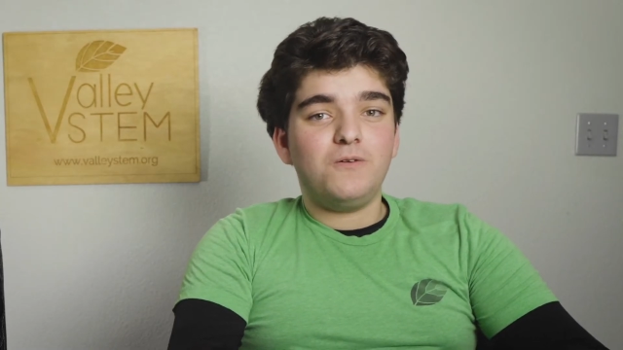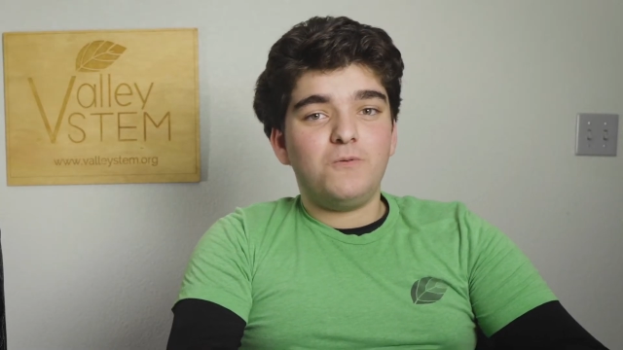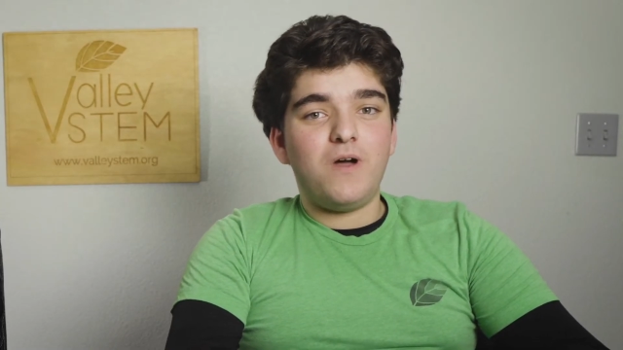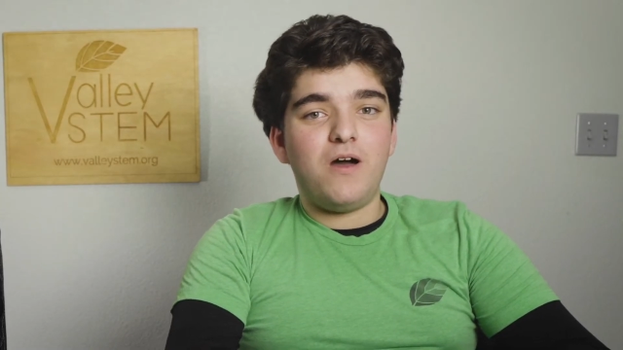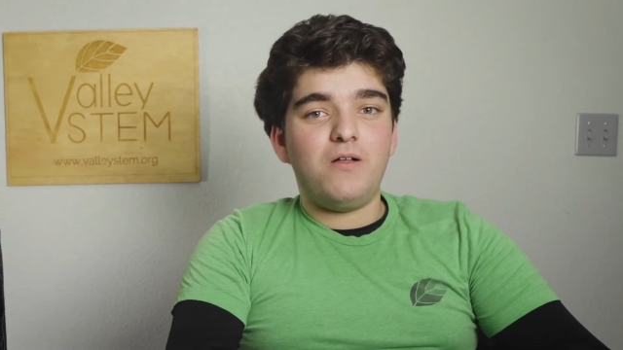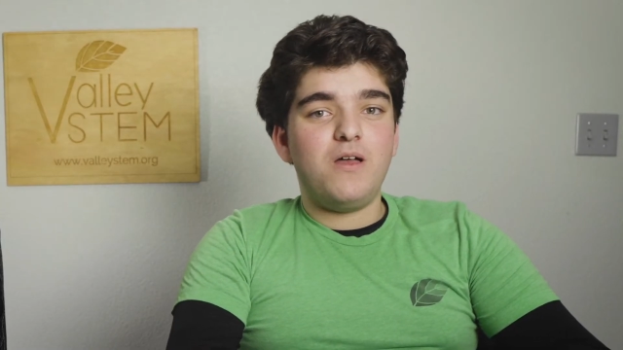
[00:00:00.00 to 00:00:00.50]

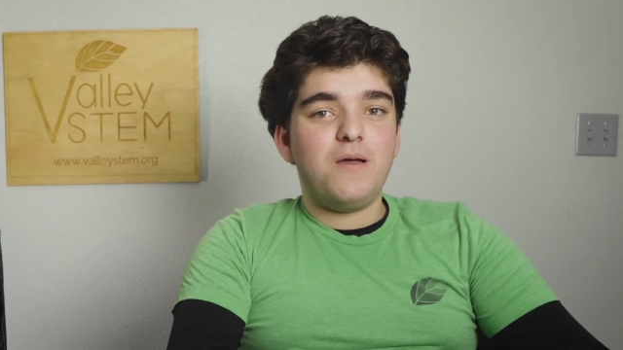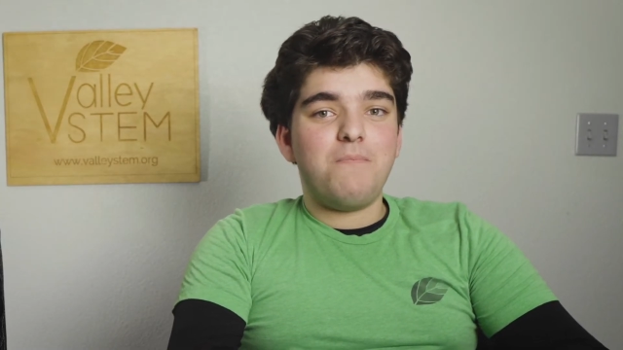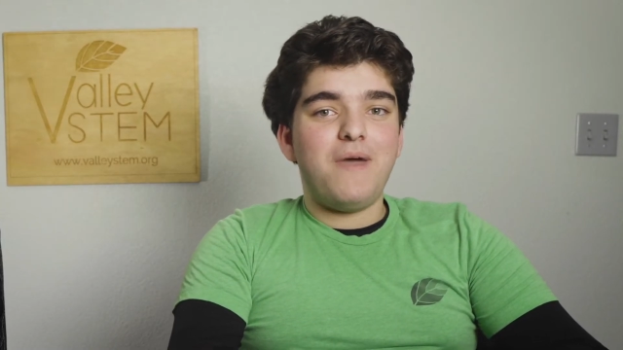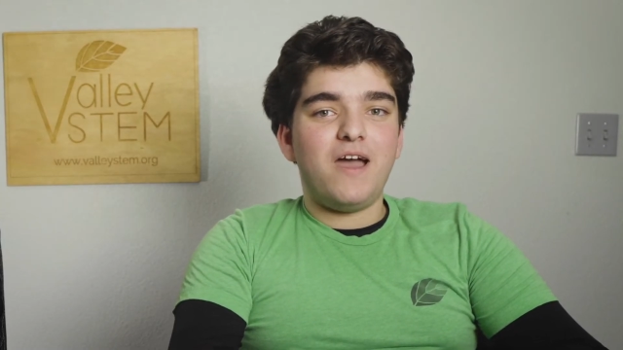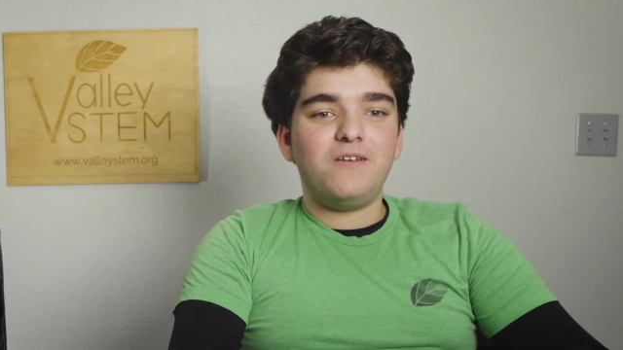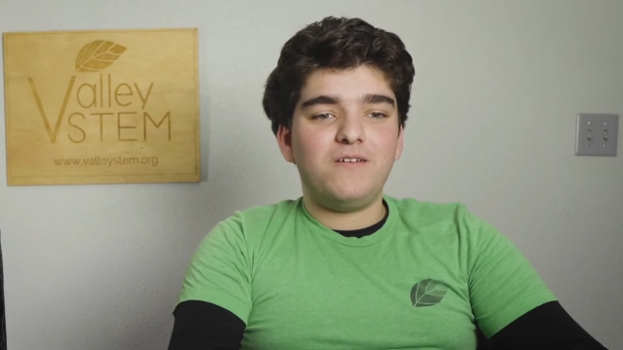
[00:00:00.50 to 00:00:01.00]
Well,
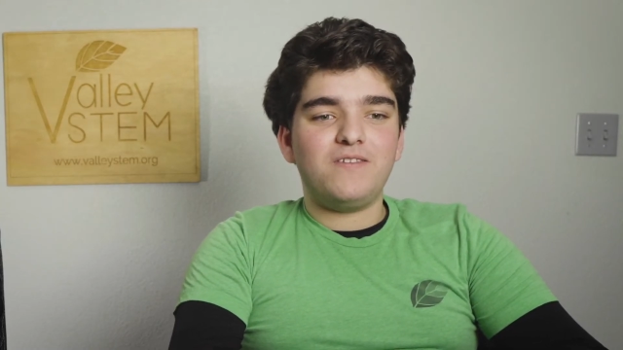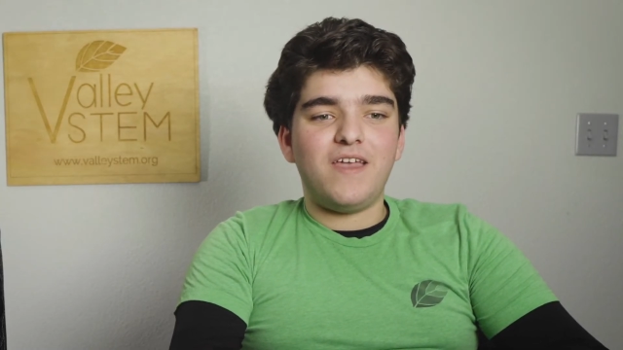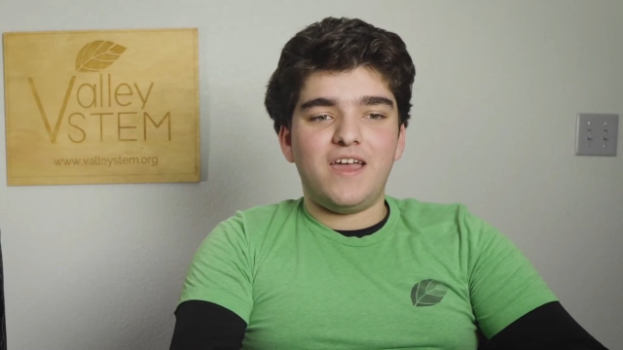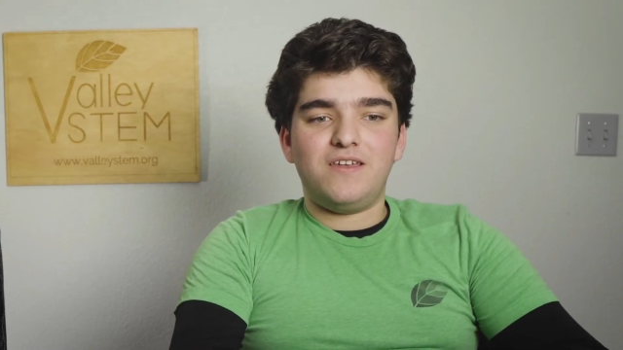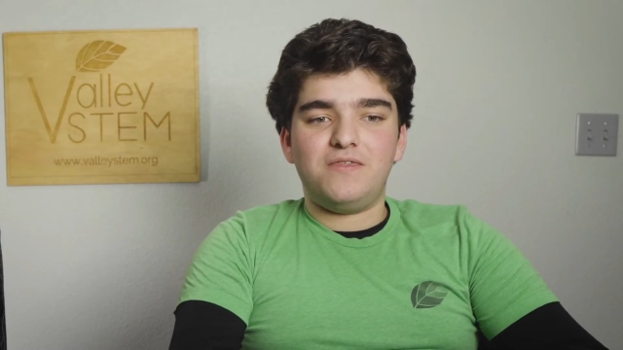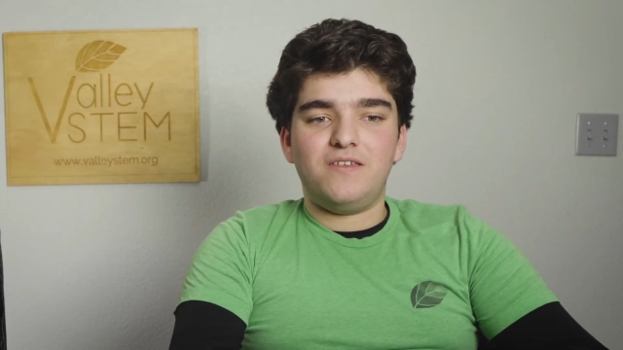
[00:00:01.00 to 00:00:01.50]
matter is
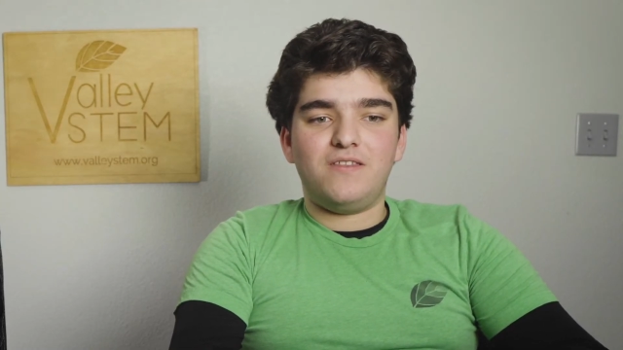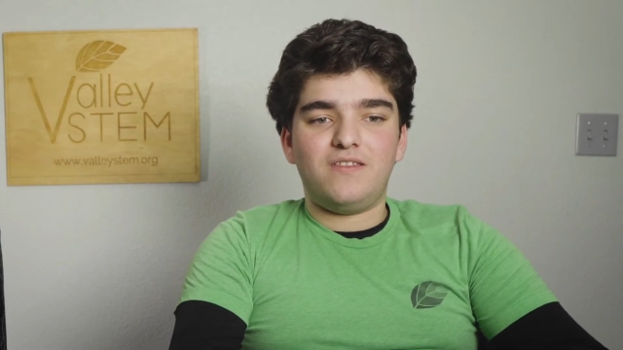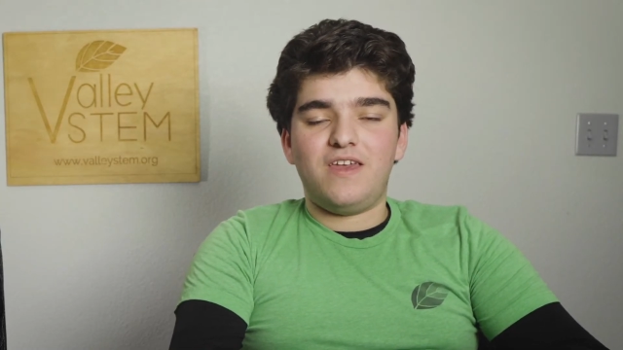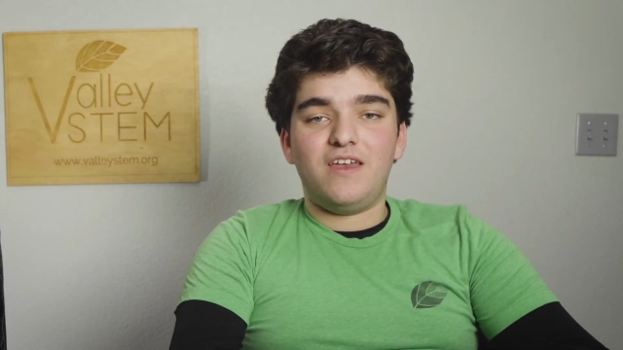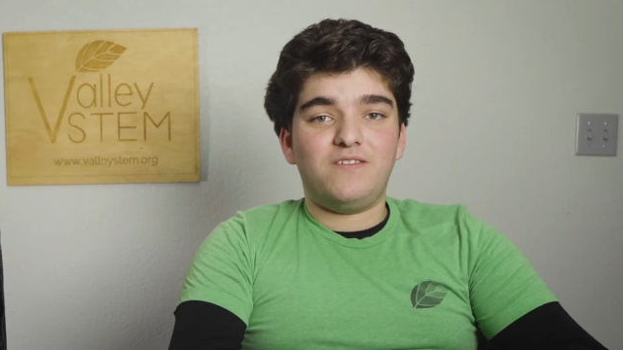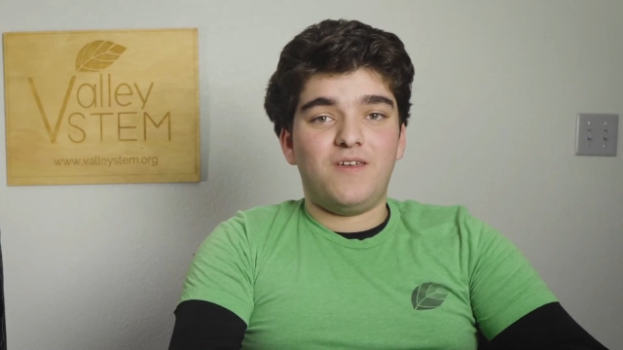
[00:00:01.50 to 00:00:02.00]
anything that
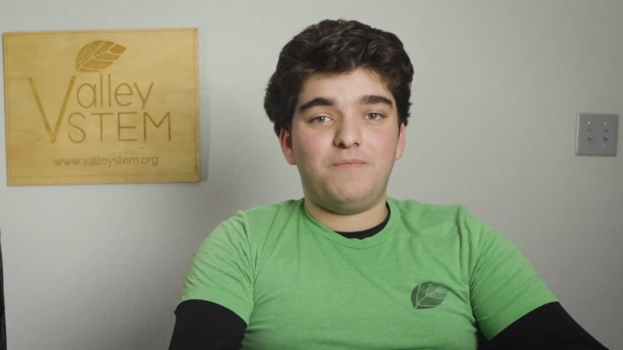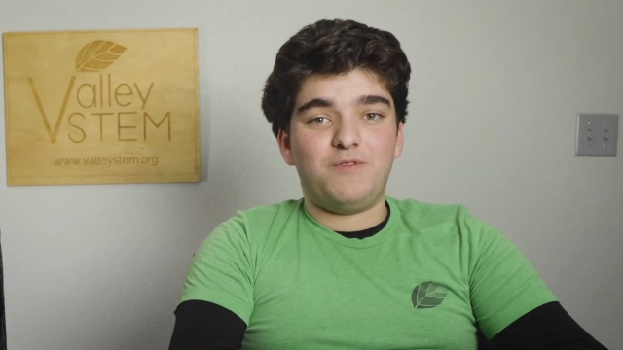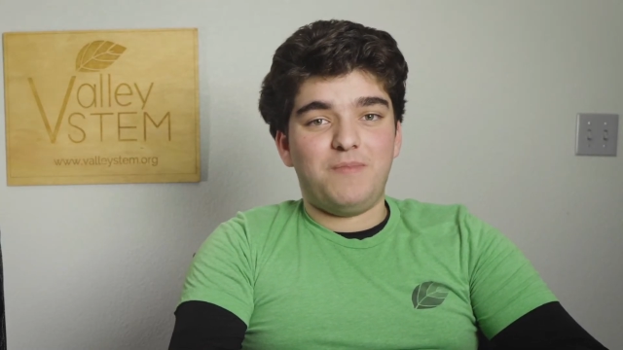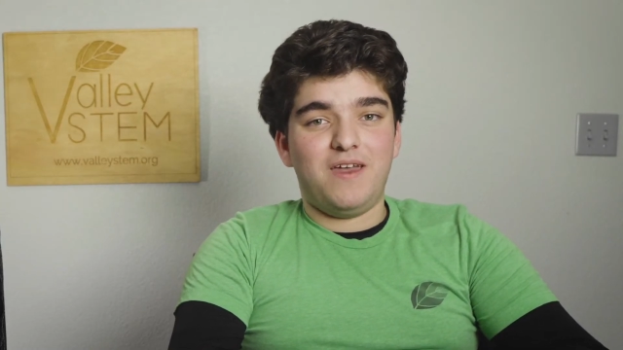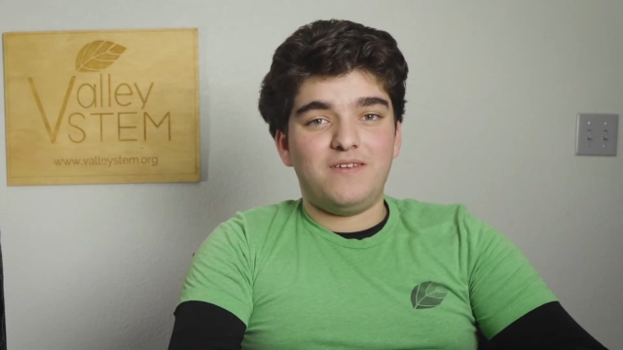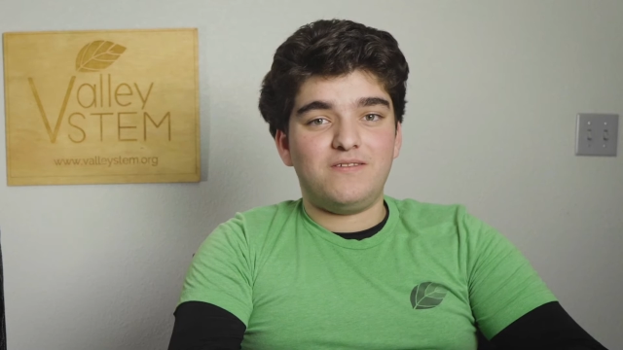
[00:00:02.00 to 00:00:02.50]
takes up
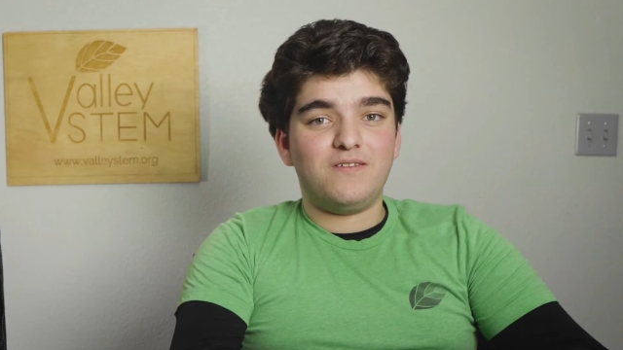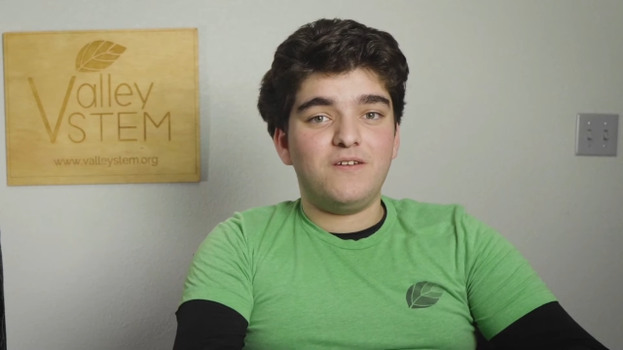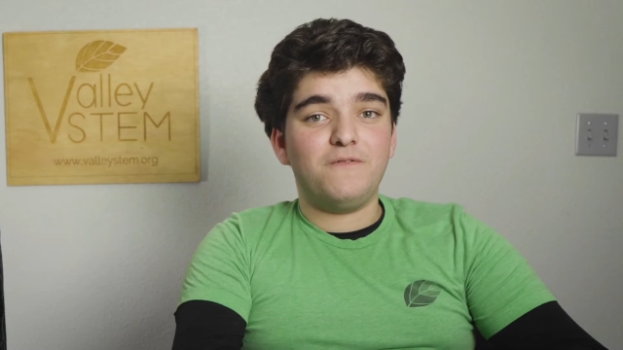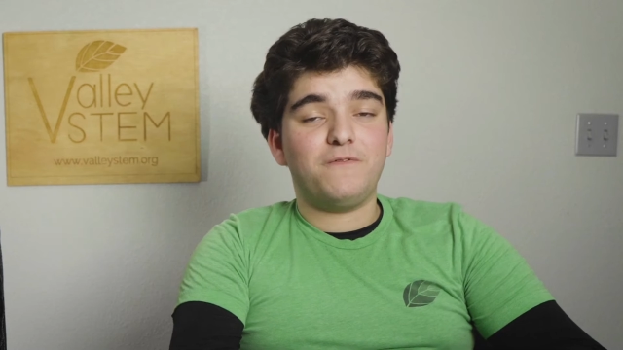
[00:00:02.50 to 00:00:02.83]
space.